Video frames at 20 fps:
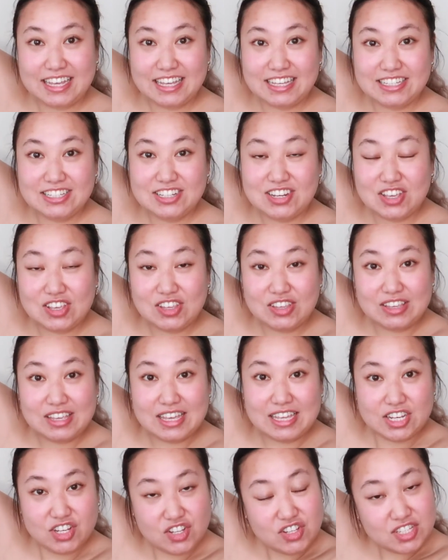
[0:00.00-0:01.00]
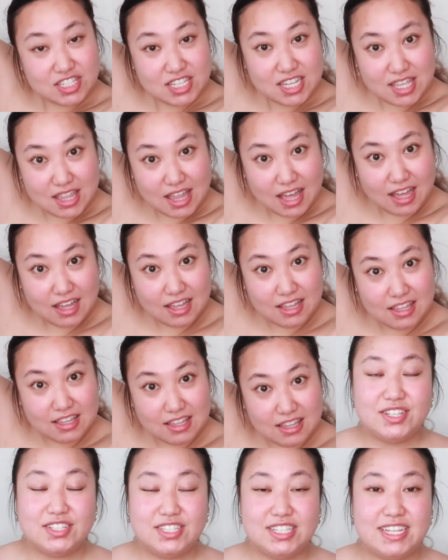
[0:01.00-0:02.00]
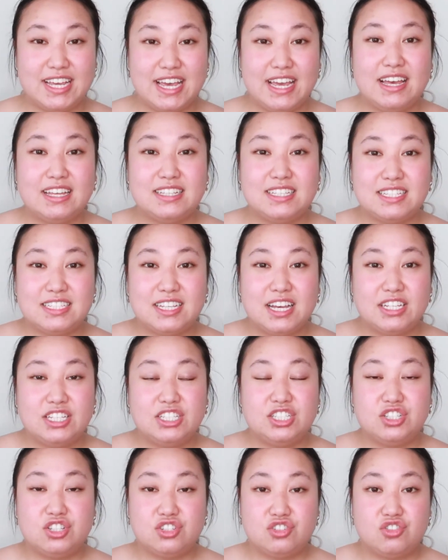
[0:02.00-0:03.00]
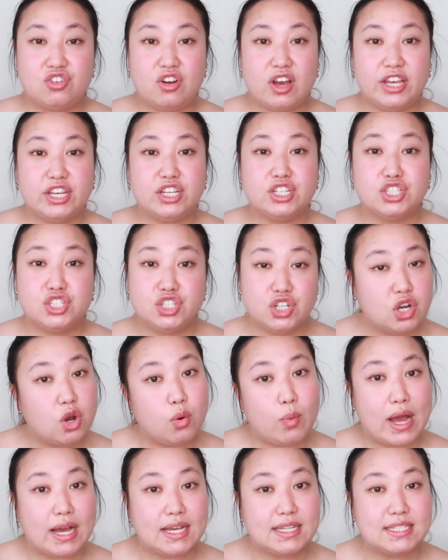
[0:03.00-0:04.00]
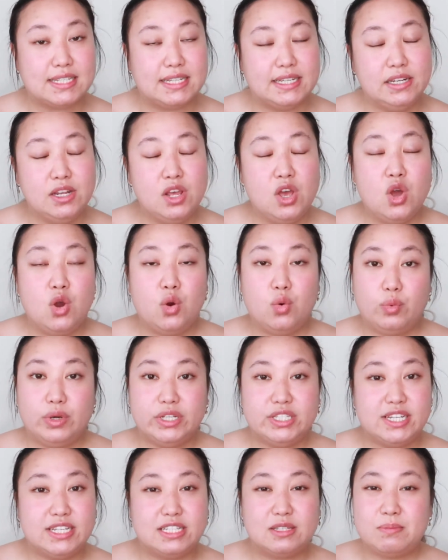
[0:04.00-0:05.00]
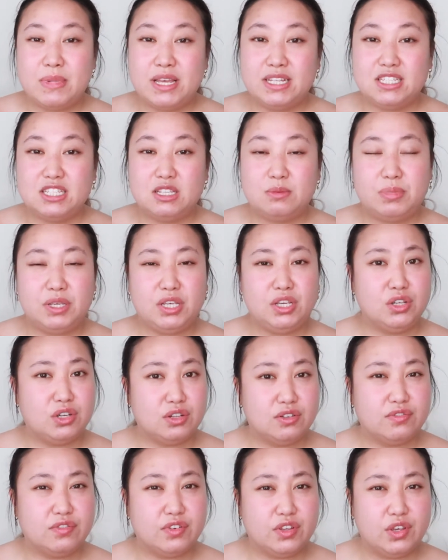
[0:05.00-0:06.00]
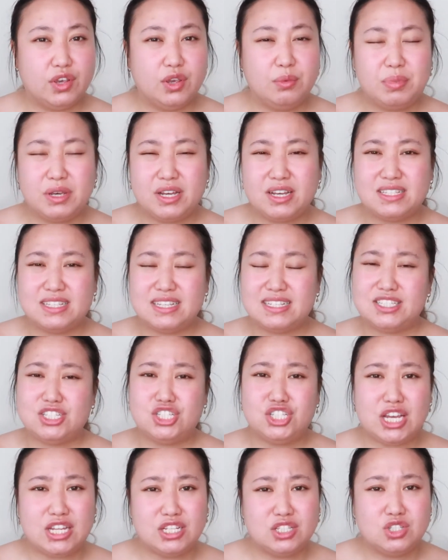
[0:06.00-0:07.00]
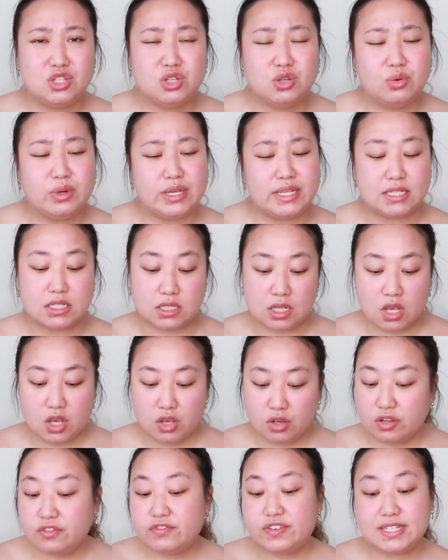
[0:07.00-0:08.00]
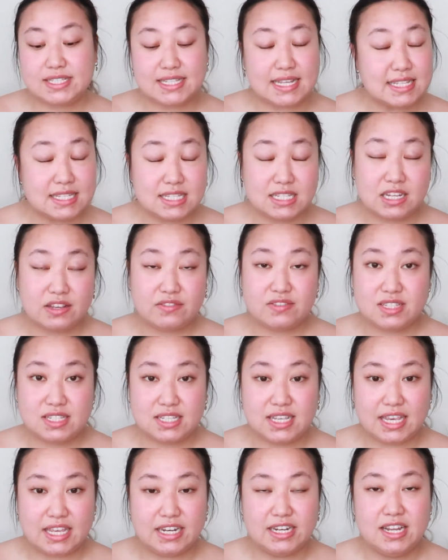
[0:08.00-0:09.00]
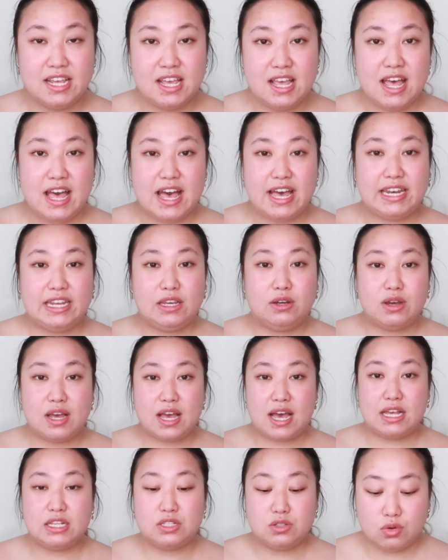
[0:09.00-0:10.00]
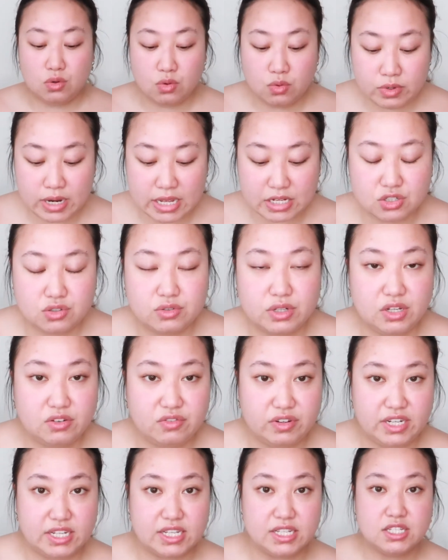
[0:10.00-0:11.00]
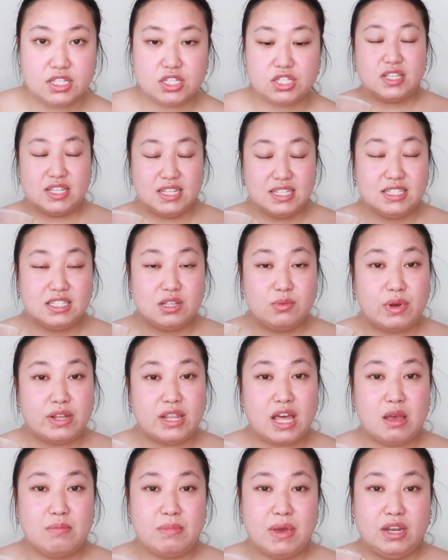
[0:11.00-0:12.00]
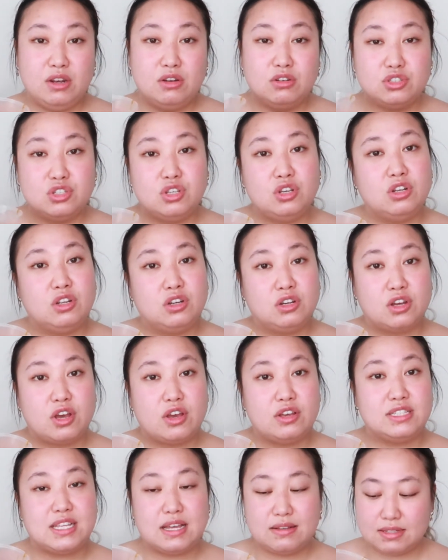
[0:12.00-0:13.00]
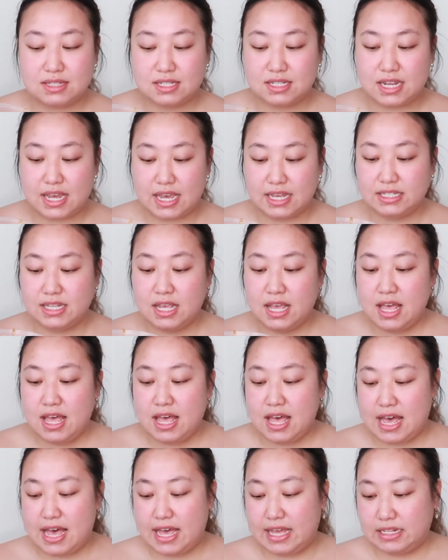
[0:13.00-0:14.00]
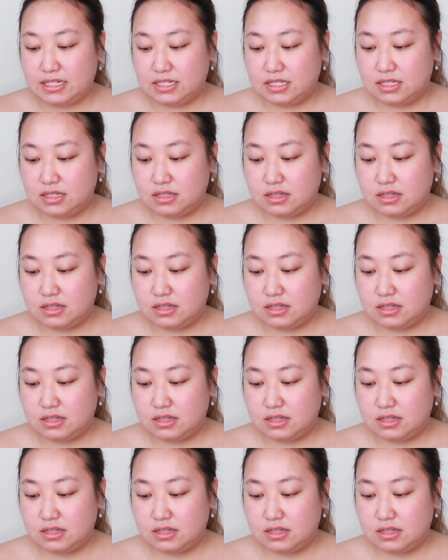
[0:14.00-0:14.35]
Can you see that? So today I decided to try sugar waxing, which is meant to be good for you because it's gentle, it's good for sensitive skin, and it has all natural ingredients. So this is the one that I made not too long ago downstairs, and